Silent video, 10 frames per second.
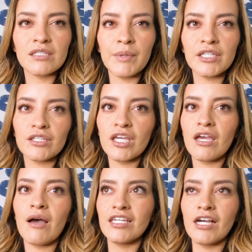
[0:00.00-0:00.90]

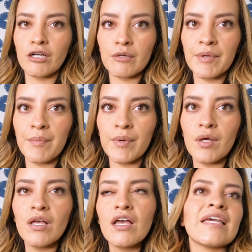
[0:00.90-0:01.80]
especially younger people,